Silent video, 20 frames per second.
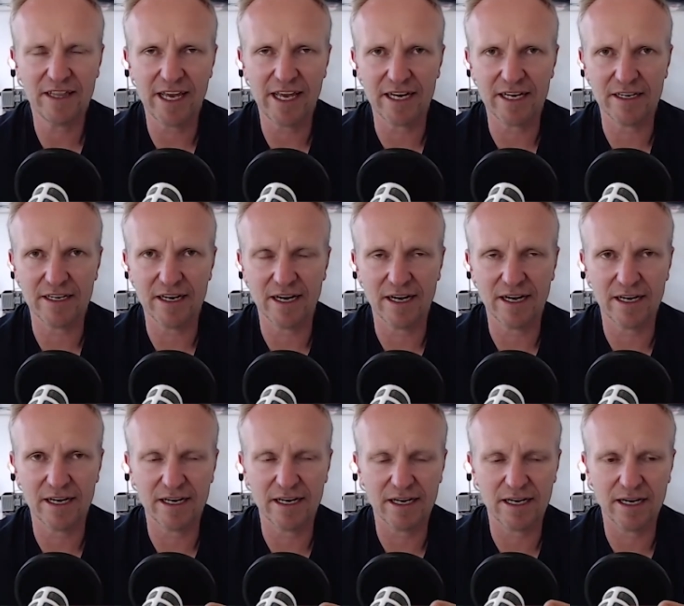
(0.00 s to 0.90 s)
that
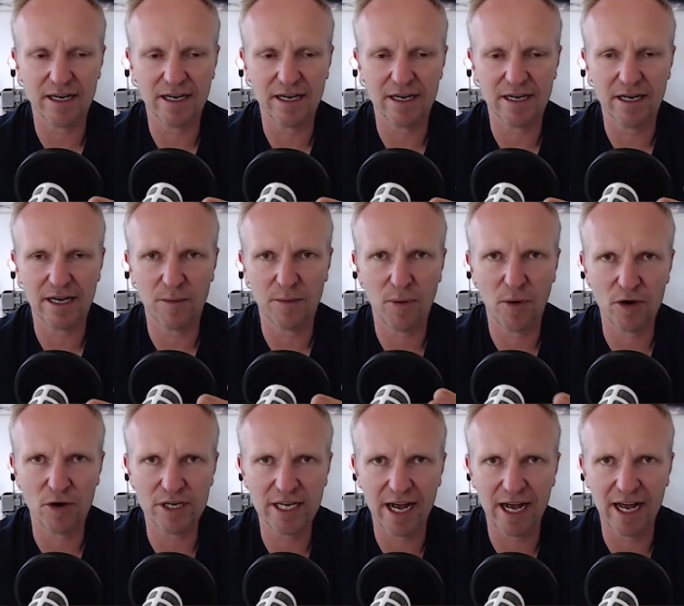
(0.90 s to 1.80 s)
uh, a
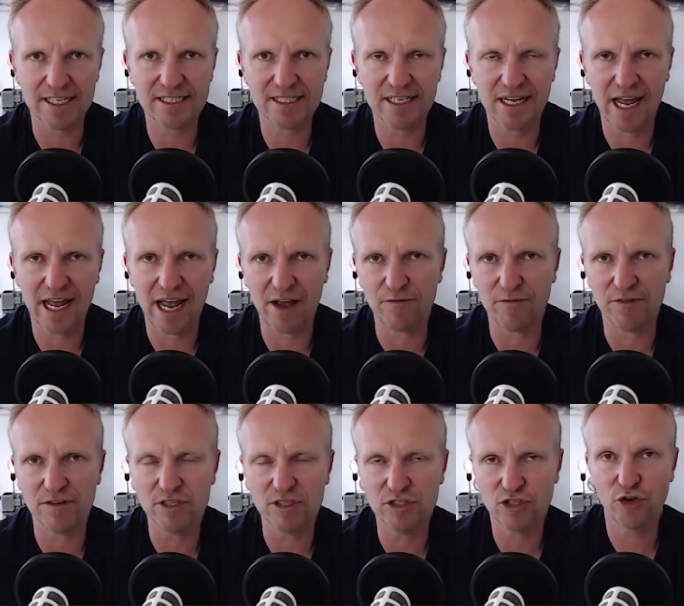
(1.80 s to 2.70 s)
podcast have
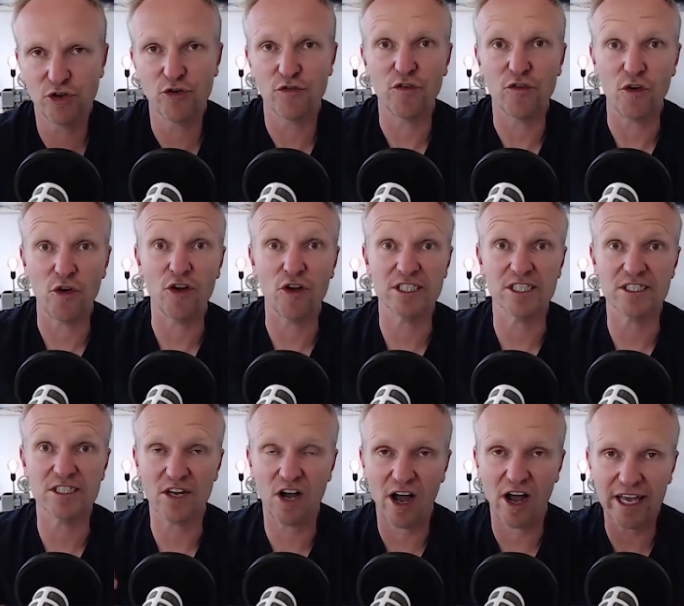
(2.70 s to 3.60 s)
two
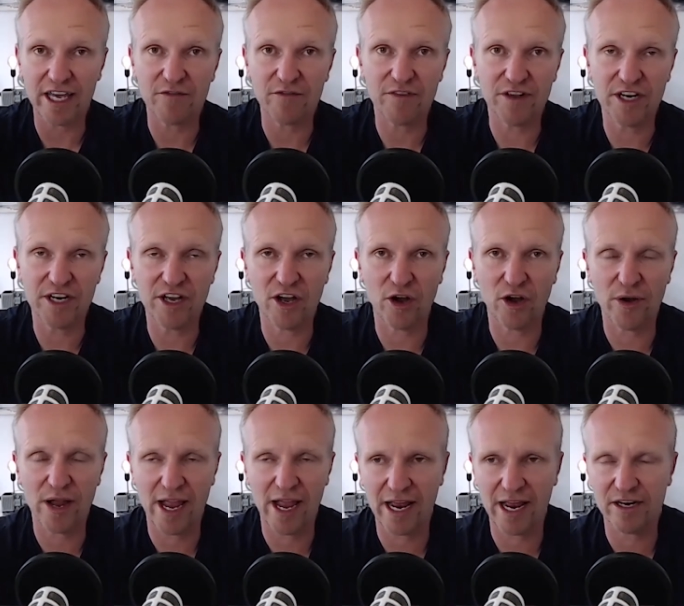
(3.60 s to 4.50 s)
versions, i.e., video
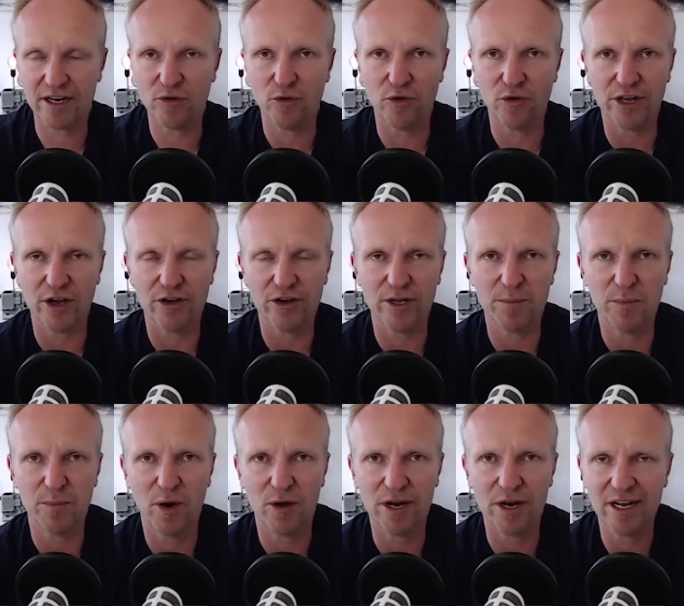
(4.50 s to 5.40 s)
and an audio
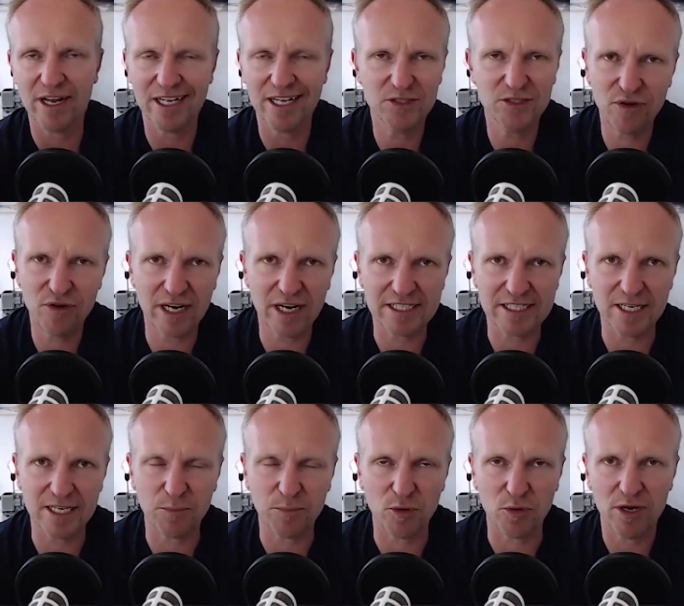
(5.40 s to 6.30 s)
component. It's really
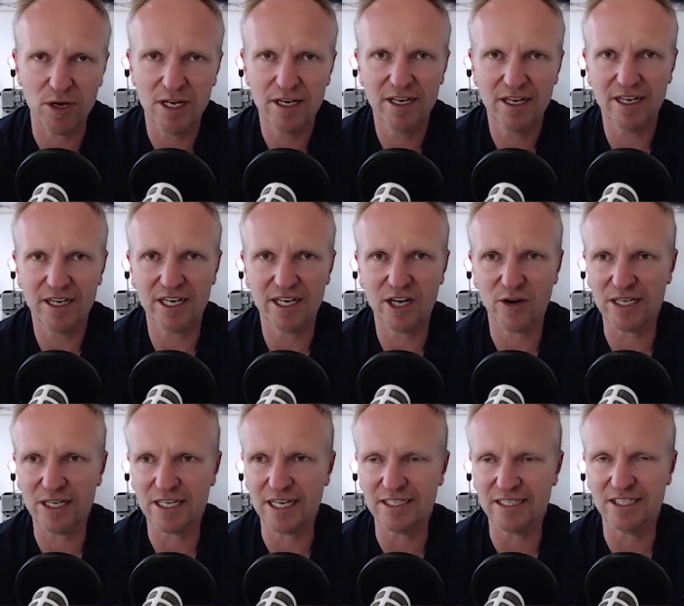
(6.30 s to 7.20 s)
simple. You know,
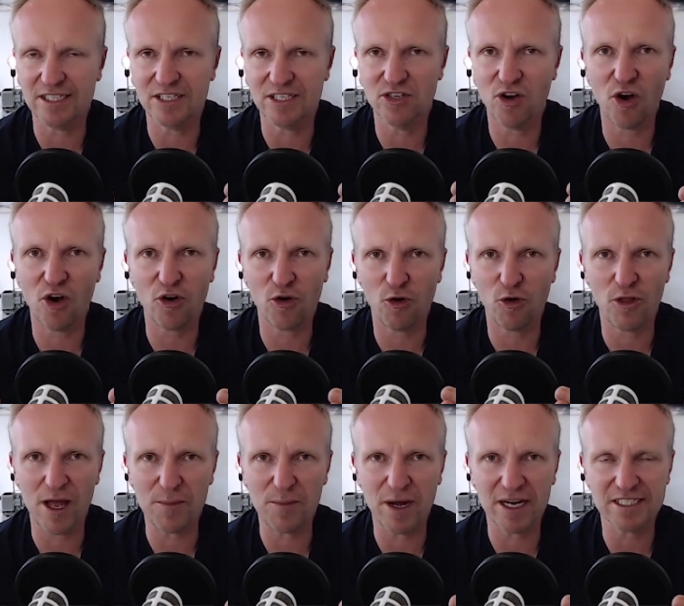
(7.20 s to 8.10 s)
it's not all
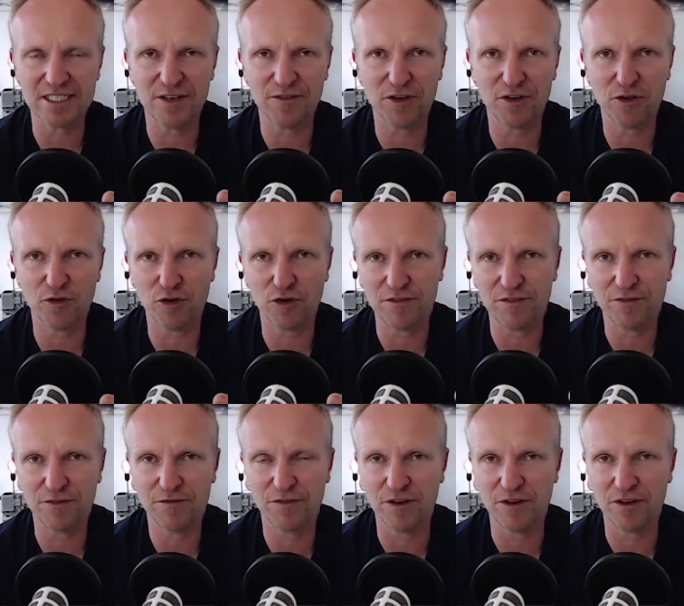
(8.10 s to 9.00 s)
that much difficulty
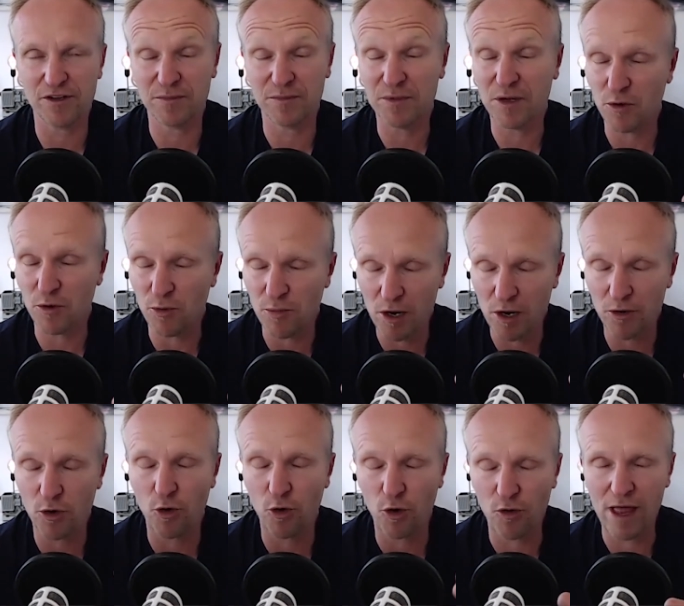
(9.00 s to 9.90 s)
for not not
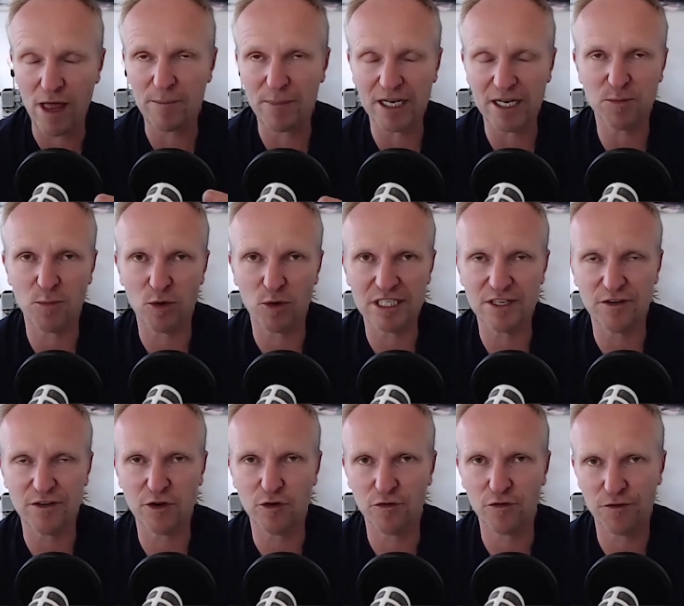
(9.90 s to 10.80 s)
all that much more
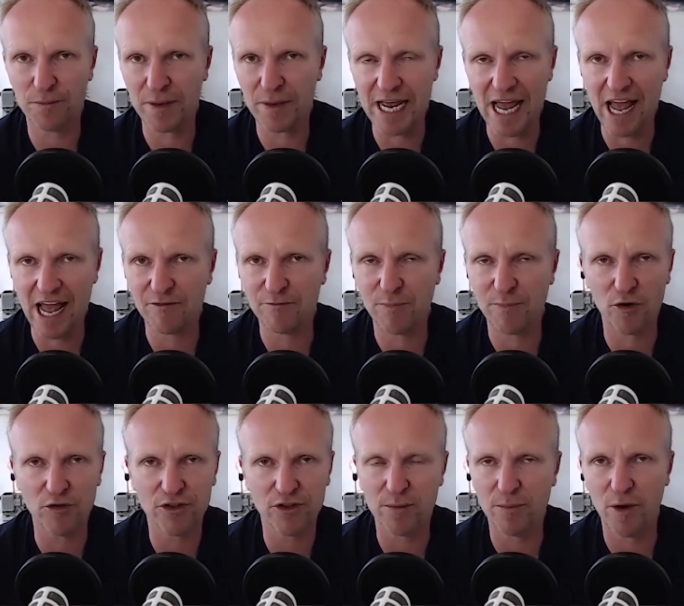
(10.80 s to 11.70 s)
difficult for me to have
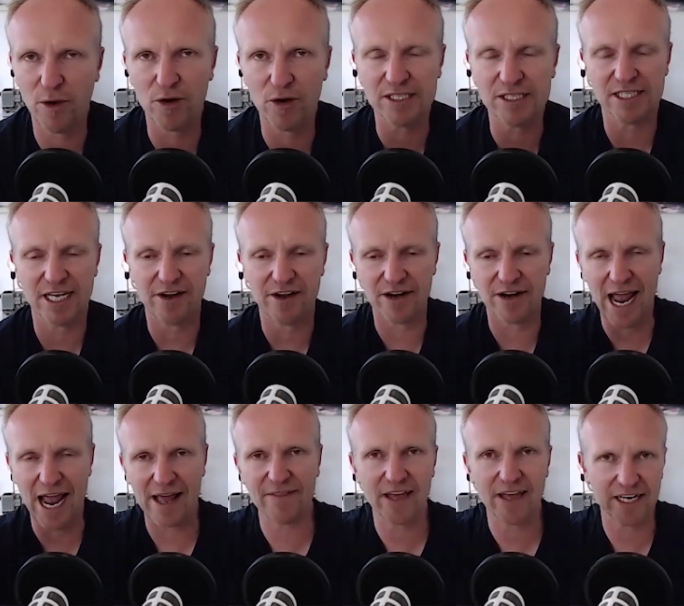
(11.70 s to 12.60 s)
both components there and
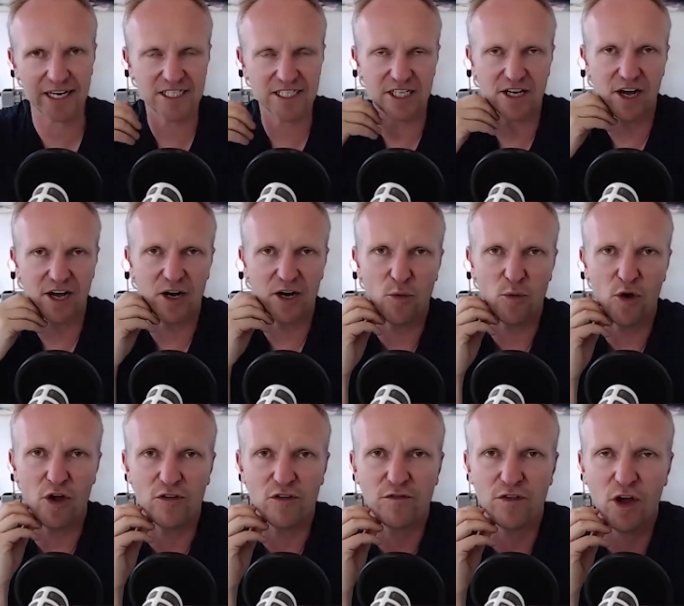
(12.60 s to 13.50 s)
add that into your kind of
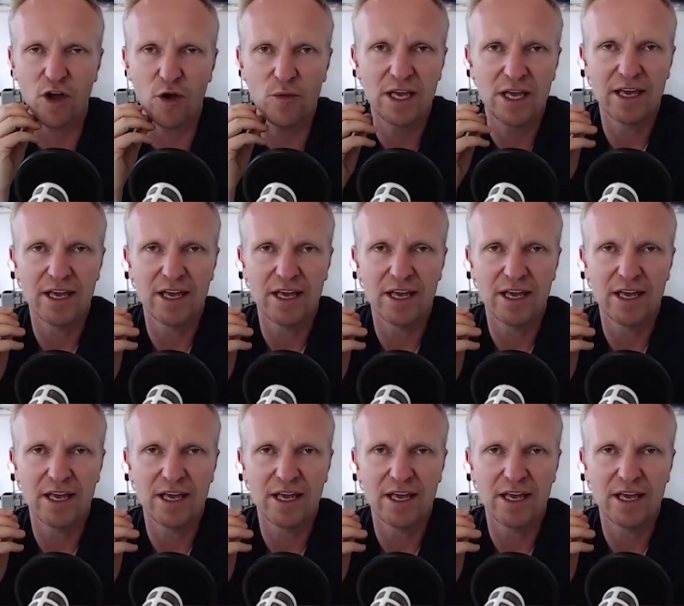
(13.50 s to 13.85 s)
workflow.